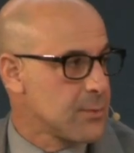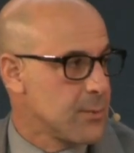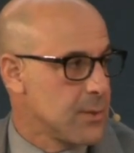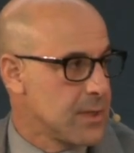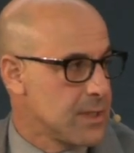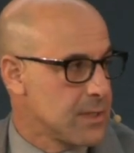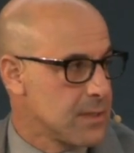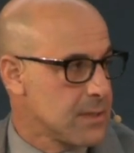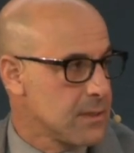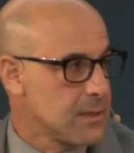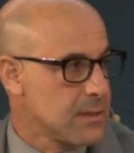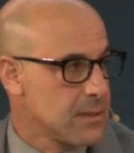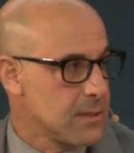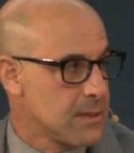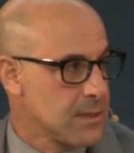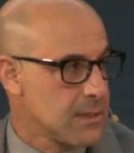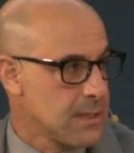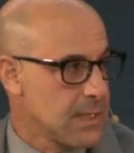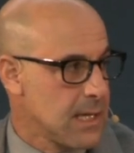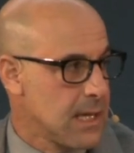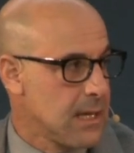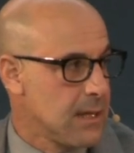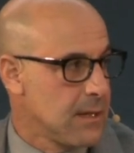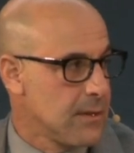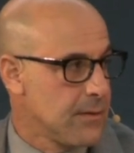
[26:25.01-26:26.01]

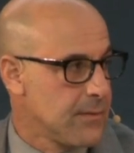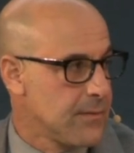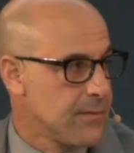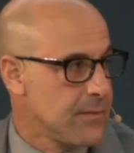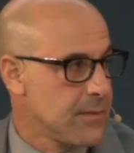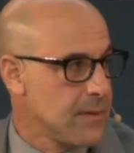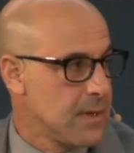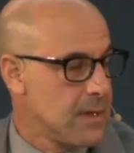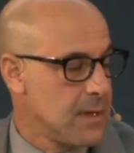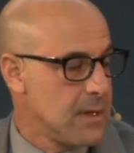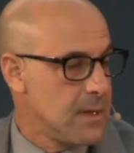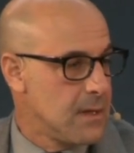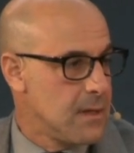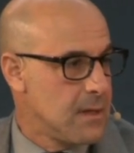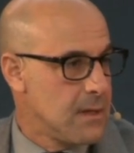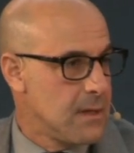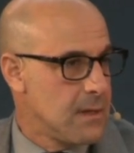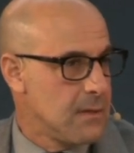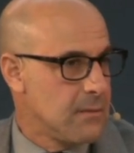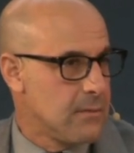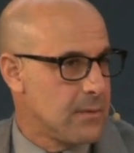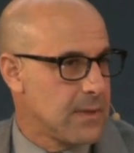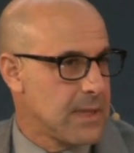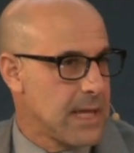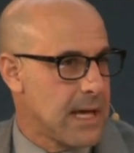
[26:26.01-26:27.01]
oneself
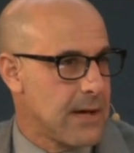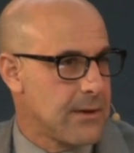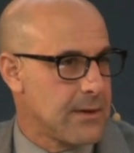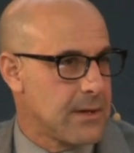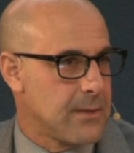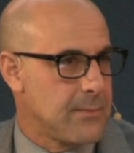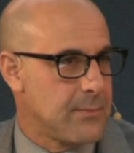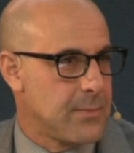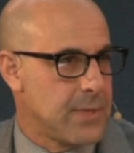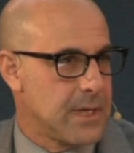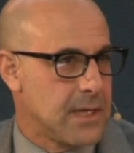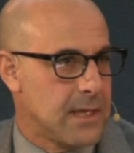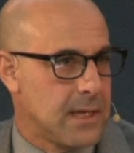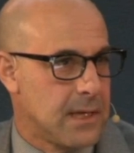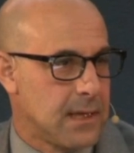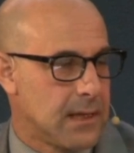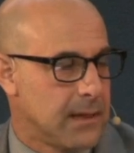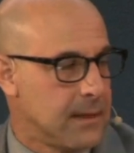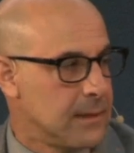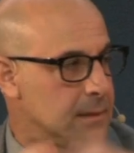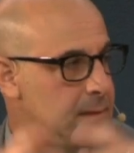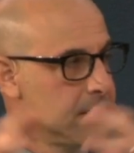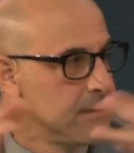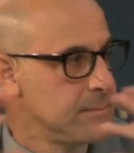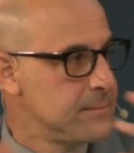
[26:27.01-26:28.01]
without it
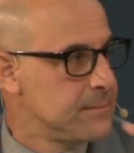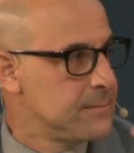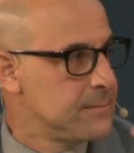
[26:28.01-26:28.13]
being